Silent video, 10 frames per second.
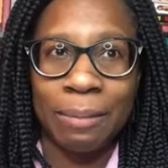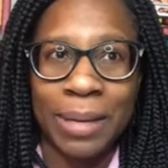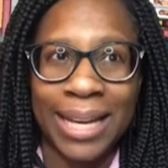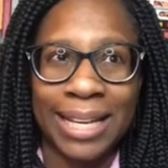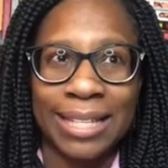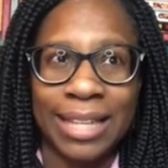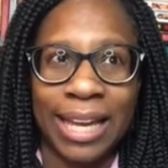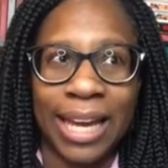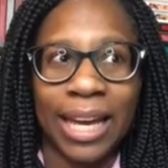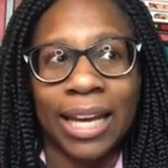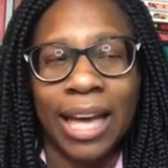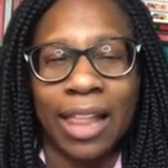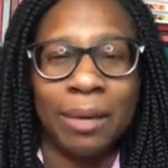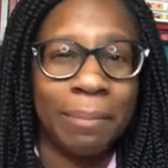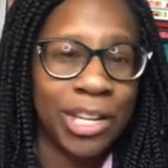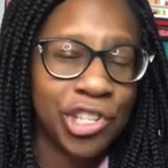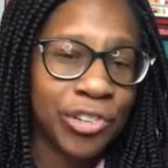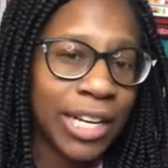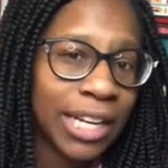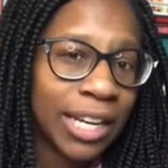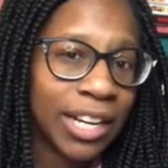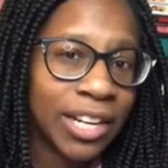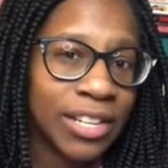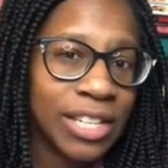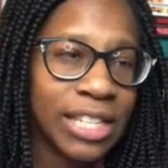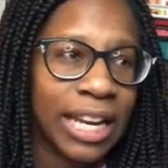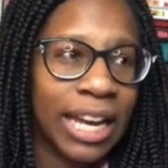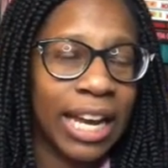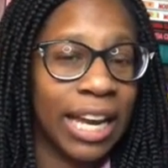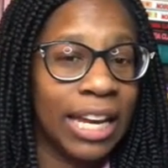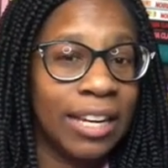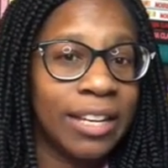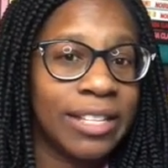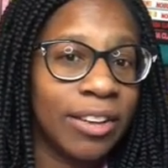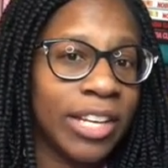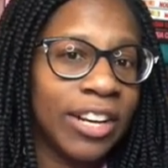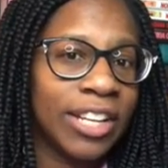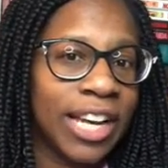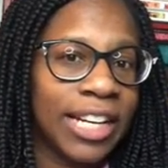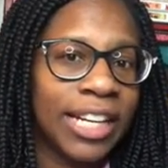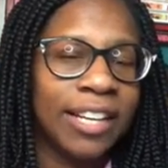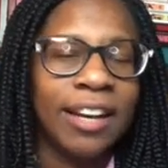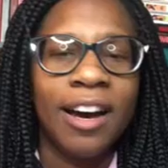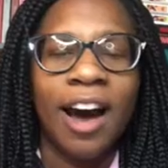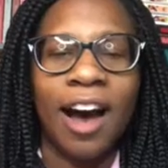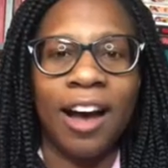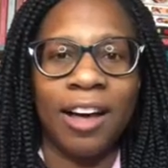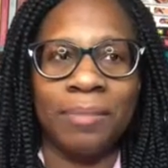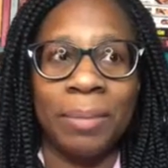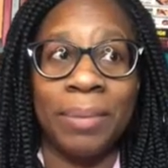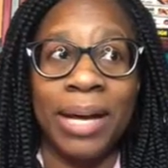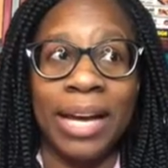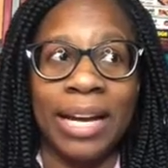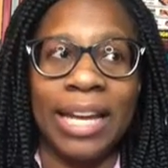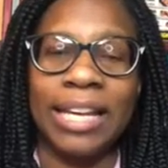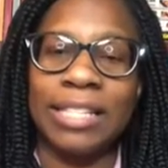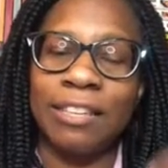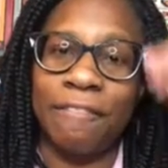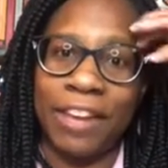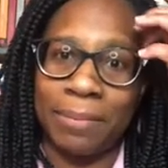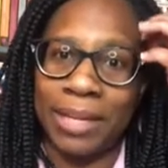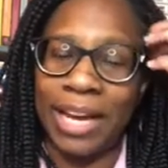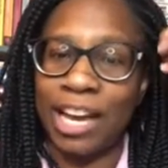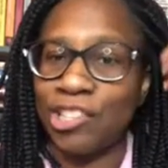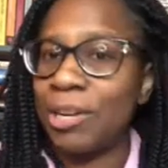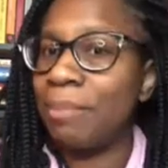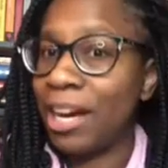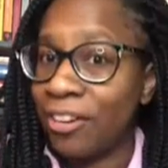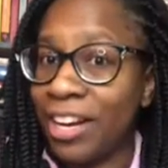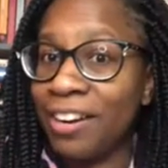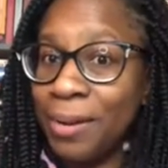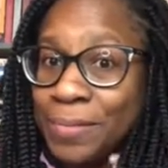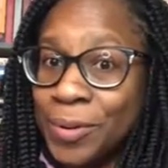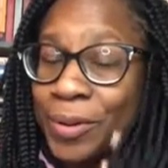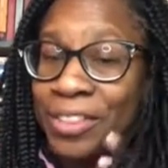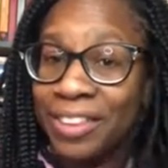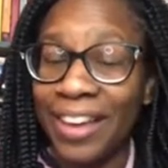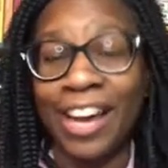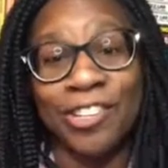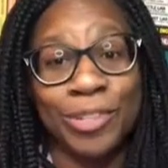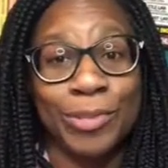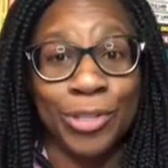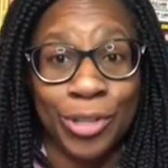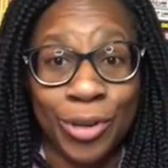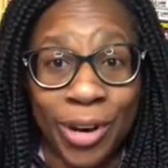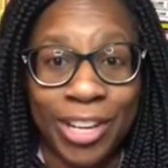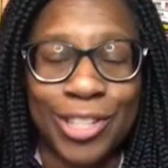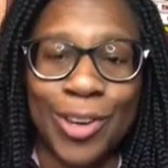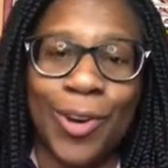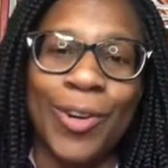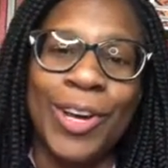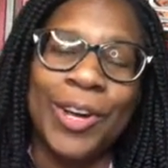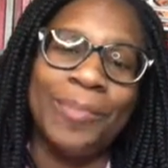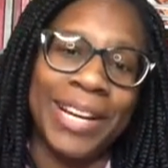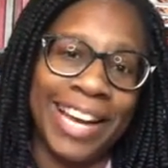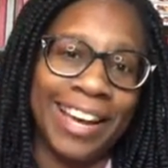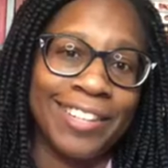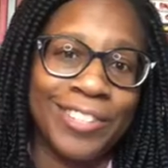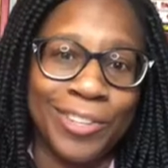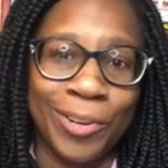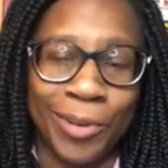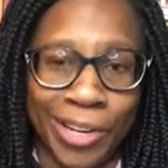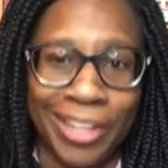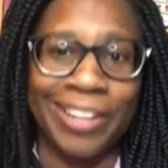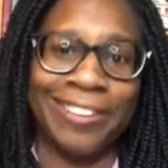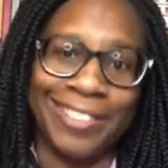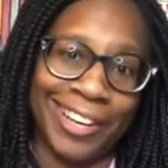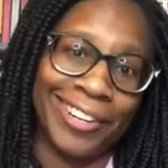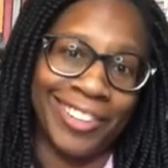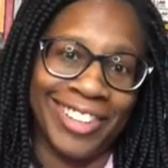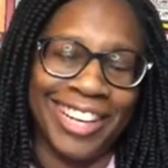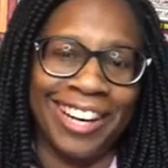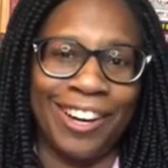his elementary years in South Carolina, but his family actually migrated up north, and they actually went to New York. So my dad is a New Yorker, technically.